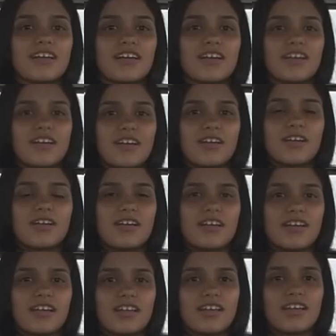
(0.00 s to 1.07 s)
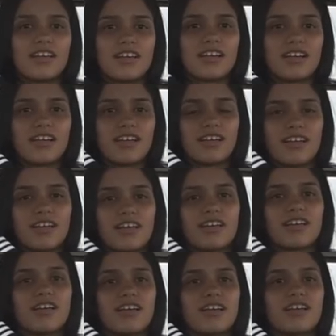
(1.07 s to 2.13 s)

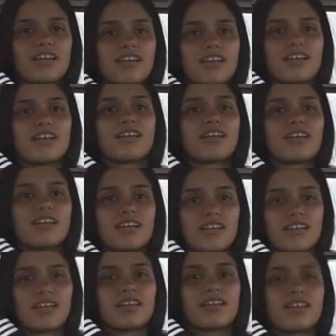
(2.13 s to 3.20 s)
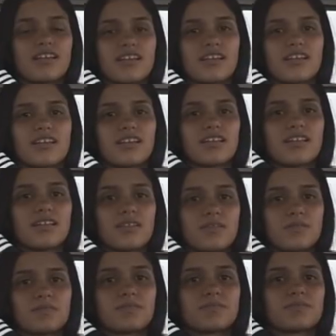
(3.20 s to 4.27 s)

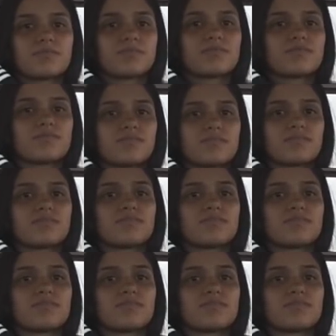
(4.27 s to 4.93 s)
(not speaking)